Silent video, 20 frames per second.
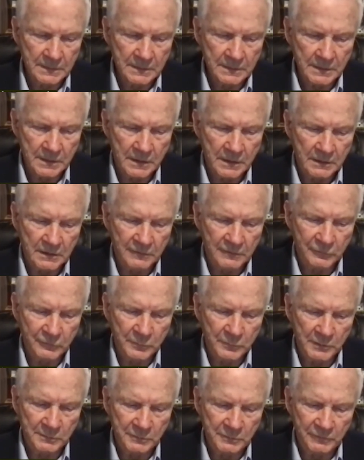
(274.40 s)
Our
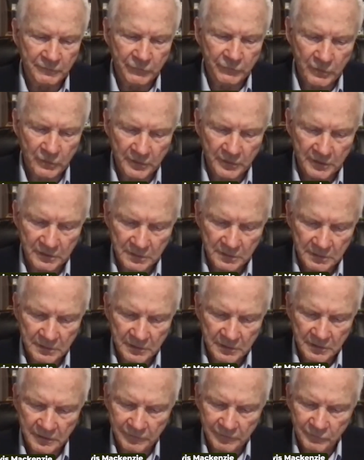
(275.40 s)
government preferring
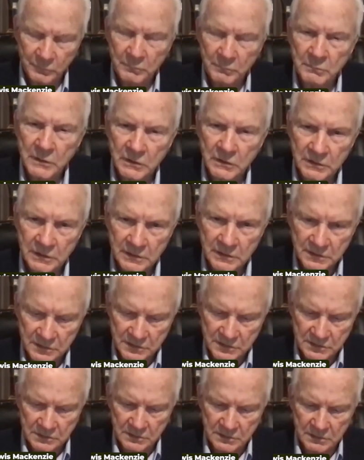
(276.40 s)
to give
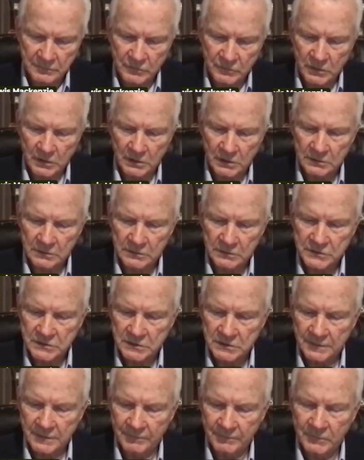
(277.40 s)
millions of
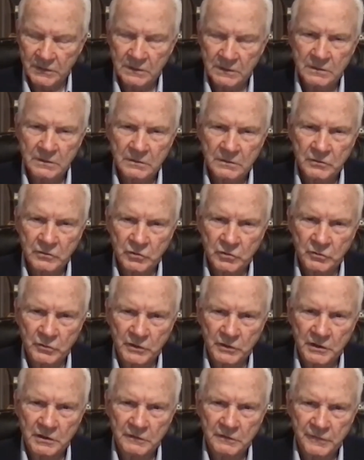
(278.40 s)
dollars to
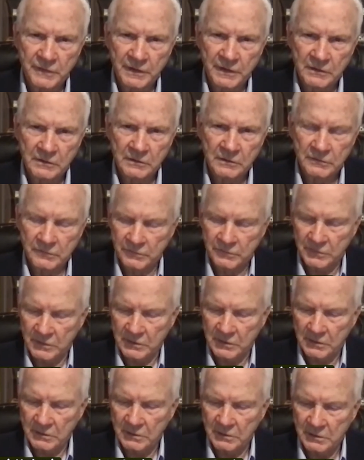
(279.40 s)
an ineffective
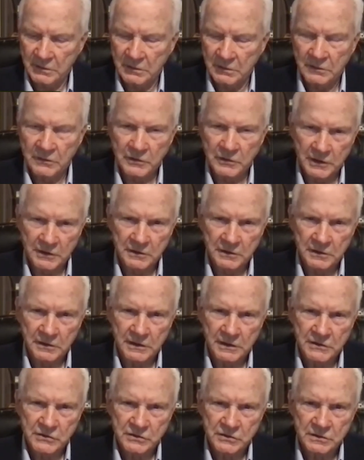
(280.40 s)
United
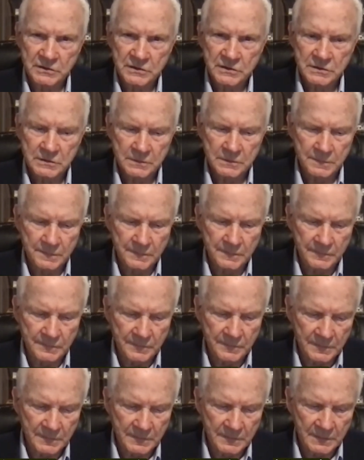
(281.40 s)
Nations.
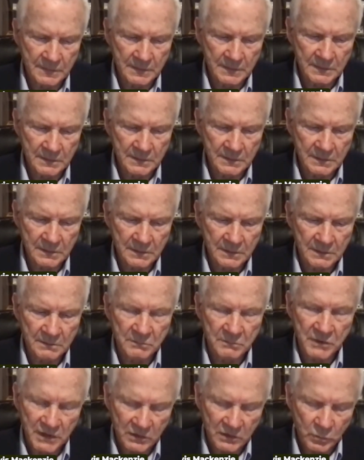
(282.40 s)

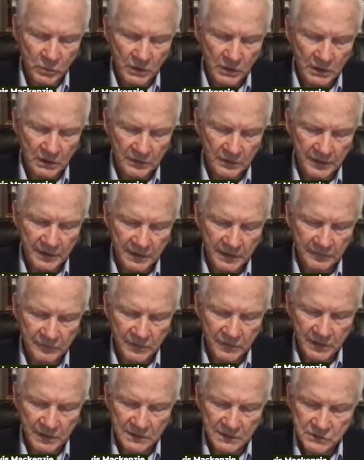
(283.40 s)
Meanwhile, the
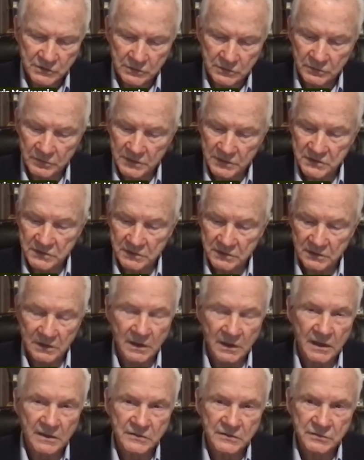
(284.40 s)
Afghans who risked their
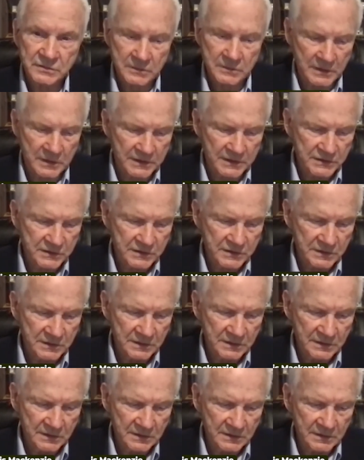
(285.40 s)
lives for us
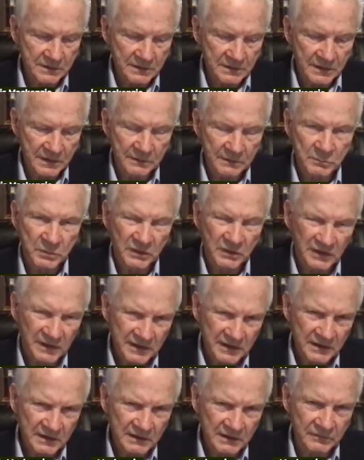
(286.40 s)
and
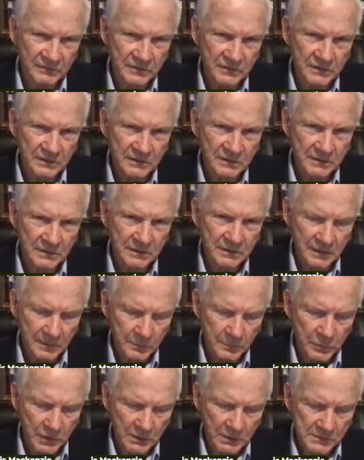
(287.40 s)
believed
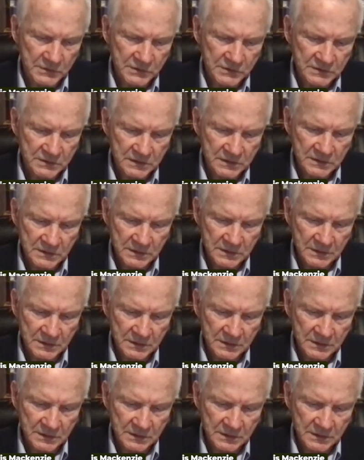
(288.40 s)
our promises